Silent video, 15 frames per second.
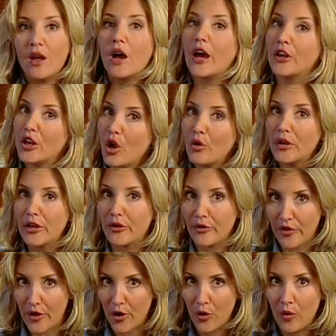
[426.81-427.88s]
A note here
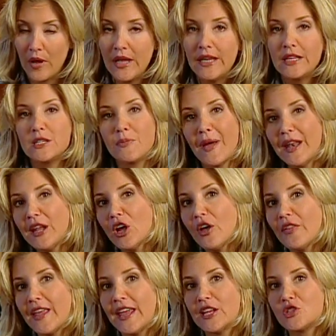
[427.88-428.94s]
though, depending
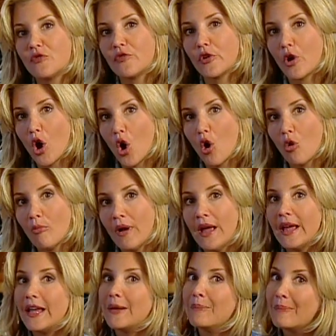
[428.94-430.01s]
on the age of your home,
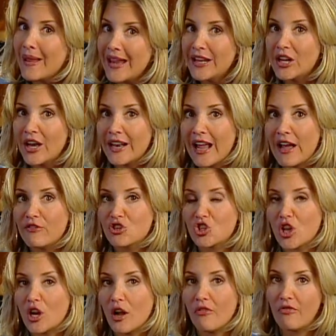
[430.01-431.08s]
it may not have a
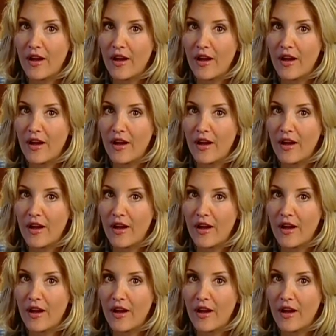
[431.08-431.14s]
shutoff